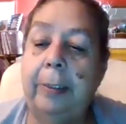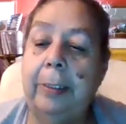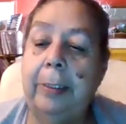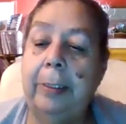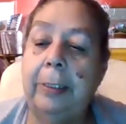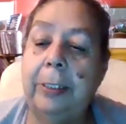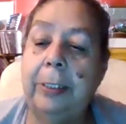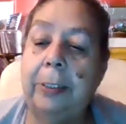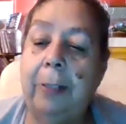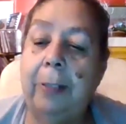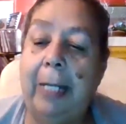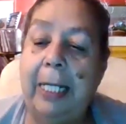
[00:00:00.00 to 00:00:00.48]

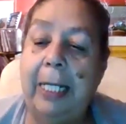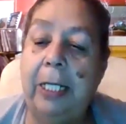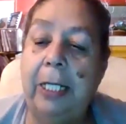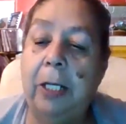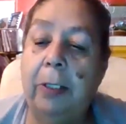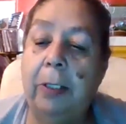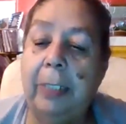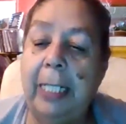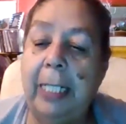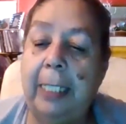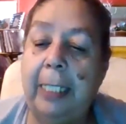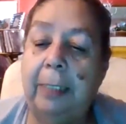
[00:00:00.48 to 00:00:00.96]
I
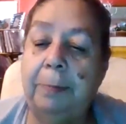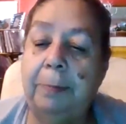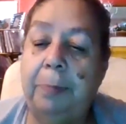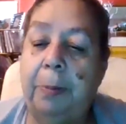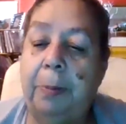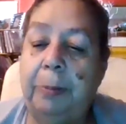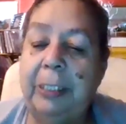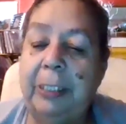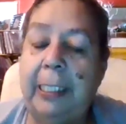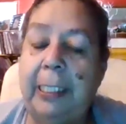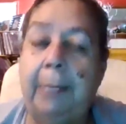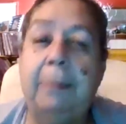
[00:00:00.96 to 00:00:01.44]
know that
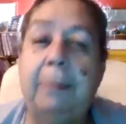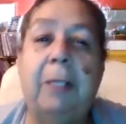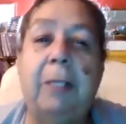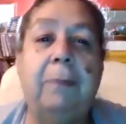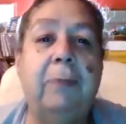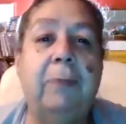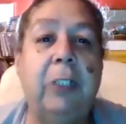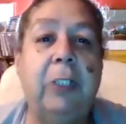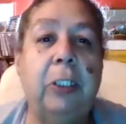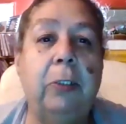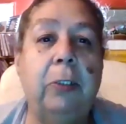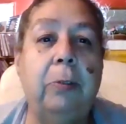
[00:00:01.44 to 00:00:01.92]
some
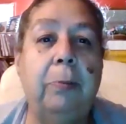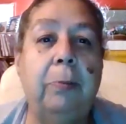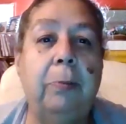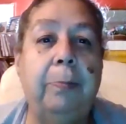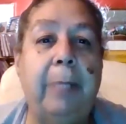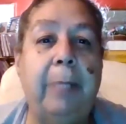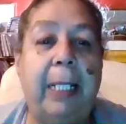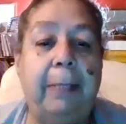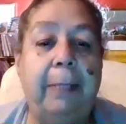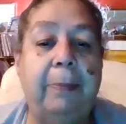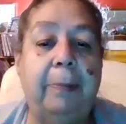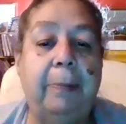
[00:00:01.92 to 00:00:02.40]
of you
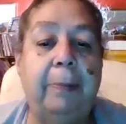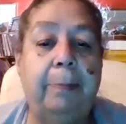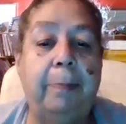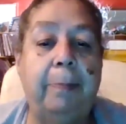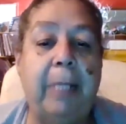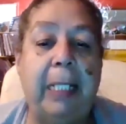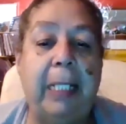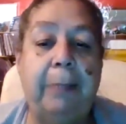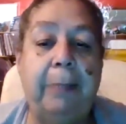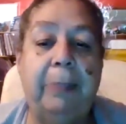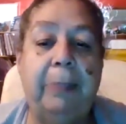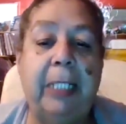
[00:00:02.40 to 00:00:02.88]

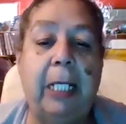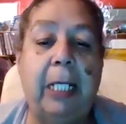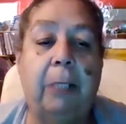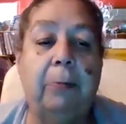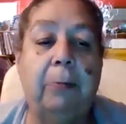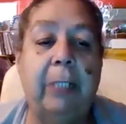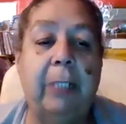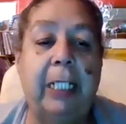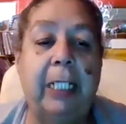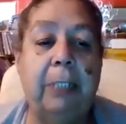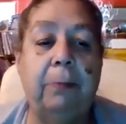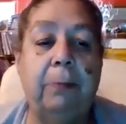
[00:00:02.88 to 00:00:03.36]
maybe
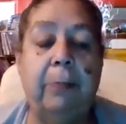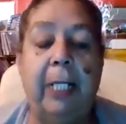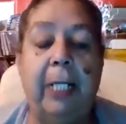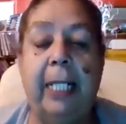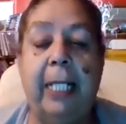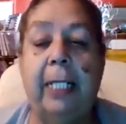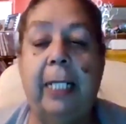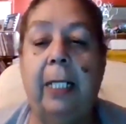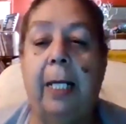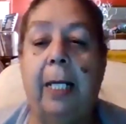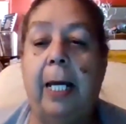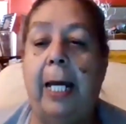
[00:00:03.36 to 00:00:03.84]
already
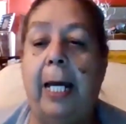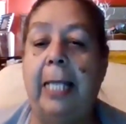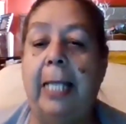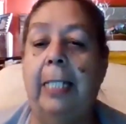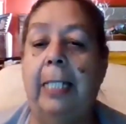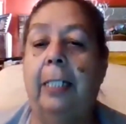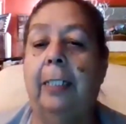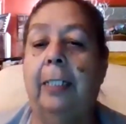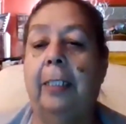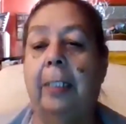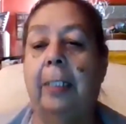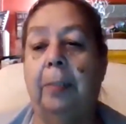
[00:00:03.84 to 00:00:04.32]
read
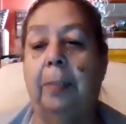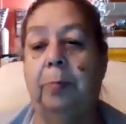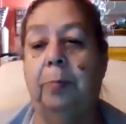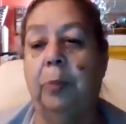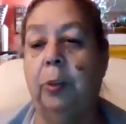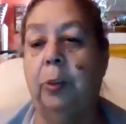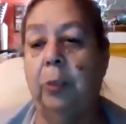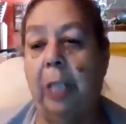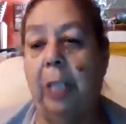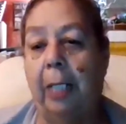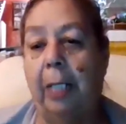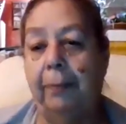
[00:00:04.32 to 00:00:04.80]
Island of the
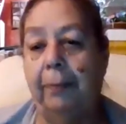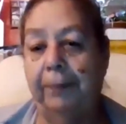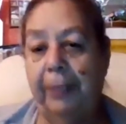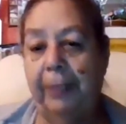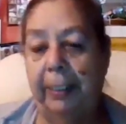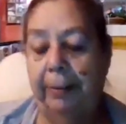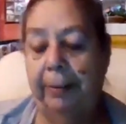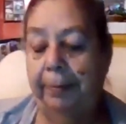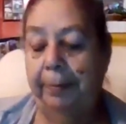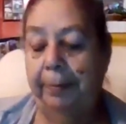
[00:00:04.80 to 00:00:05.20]
Blue Dolphin.